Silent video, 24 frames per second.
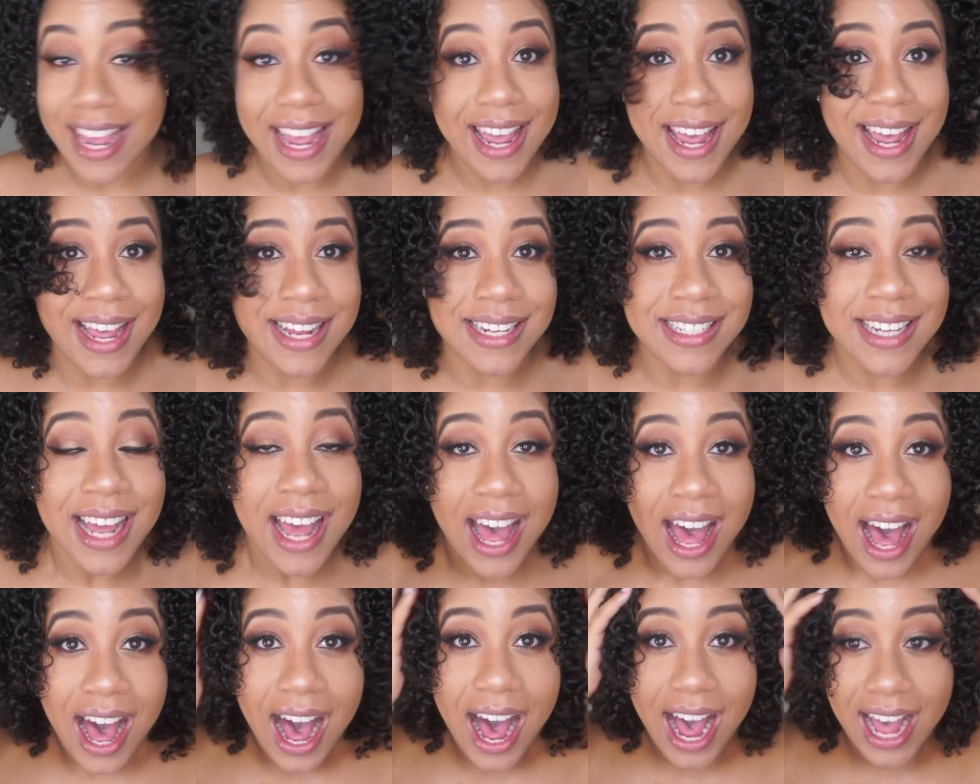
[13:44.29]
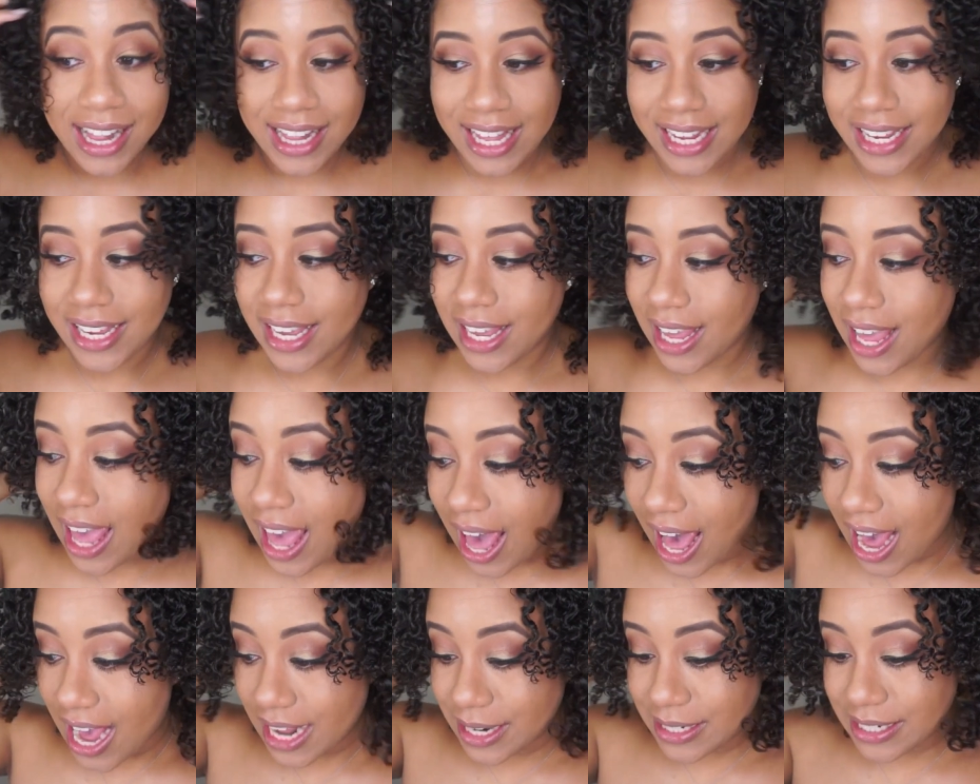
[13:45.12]
and I like it.
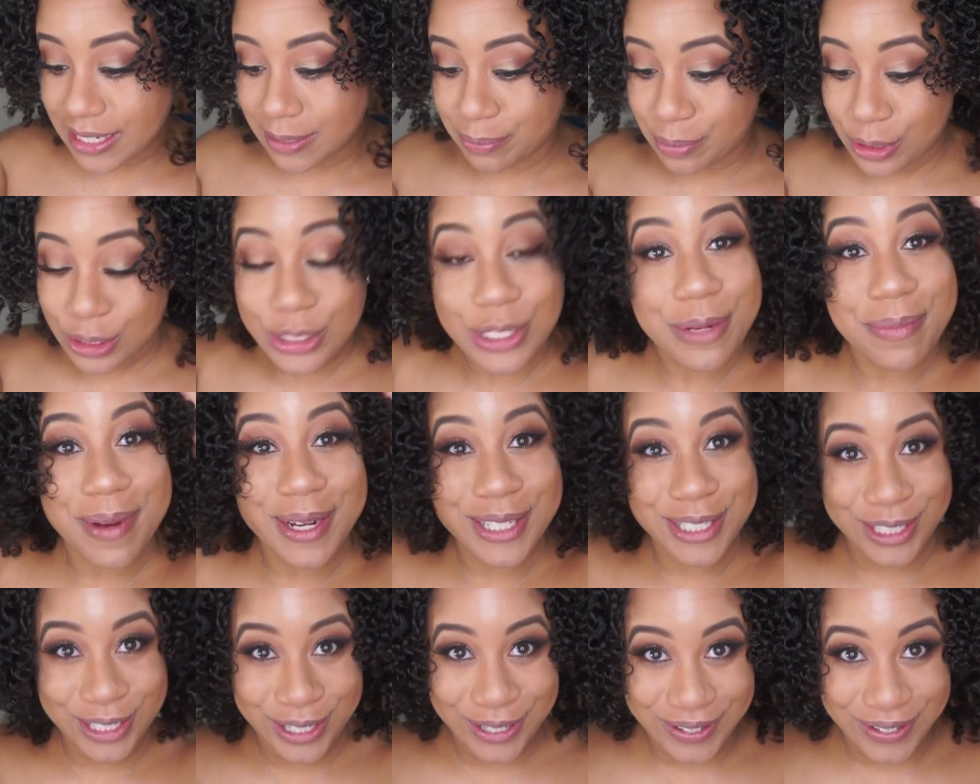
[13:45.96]
I did put too much